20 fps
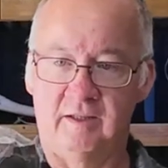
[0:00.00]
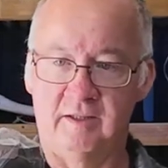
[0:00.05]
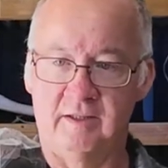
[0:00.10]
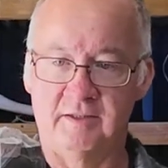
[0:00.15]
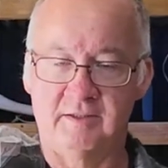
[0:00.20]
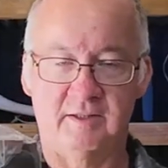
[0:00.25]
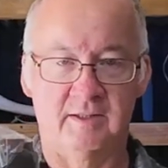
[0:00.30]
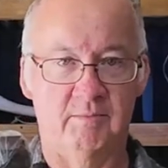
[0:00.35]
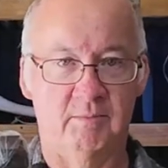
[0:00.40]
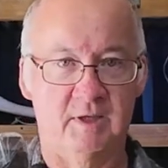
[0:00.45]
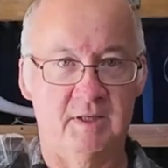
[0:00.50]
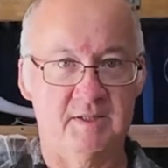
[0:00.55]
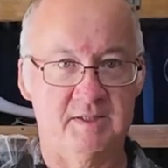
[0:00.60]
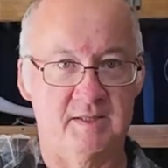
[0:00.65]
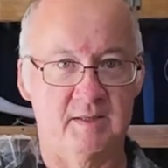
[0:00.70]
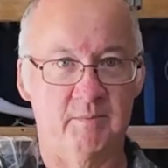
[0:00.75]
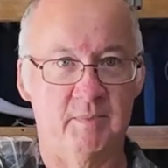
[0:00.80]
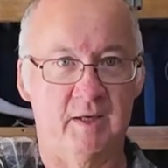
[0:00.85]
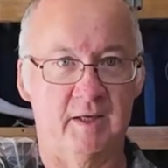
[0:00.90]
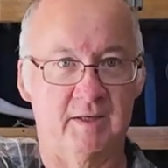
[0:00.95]
It's in a
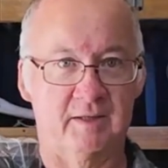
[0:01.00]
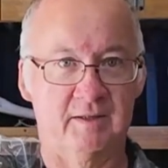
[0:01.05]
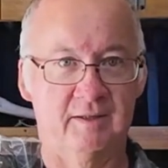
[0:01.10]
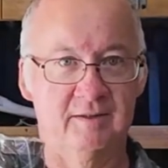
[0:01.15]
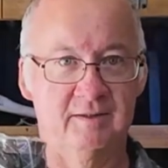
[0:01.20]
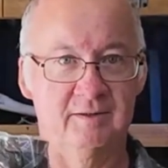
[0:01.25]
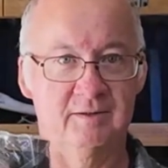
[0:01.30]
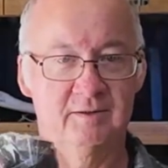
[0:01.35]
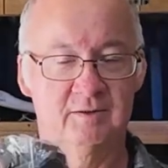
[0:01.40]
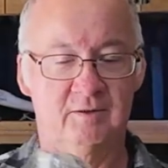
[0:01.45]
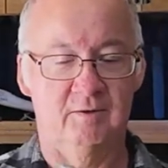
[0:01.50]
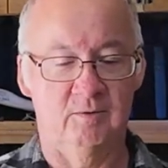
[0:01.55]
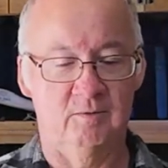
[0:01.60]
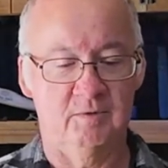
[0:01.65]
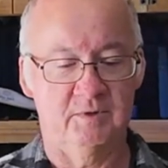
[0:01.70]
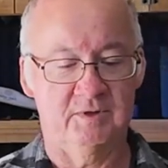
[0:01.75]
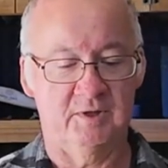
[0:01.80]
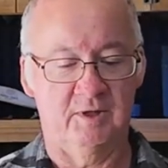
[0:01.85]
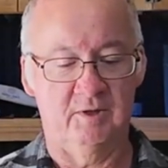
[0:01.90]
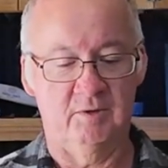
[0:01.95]
plastic bag
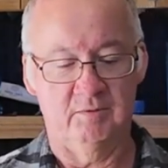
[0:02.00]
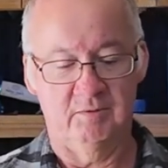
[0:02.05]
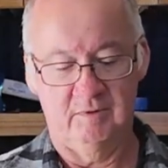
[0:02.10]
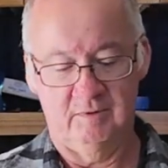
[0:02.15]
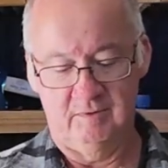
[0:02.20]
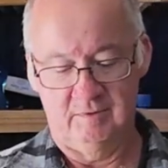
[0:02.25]
also.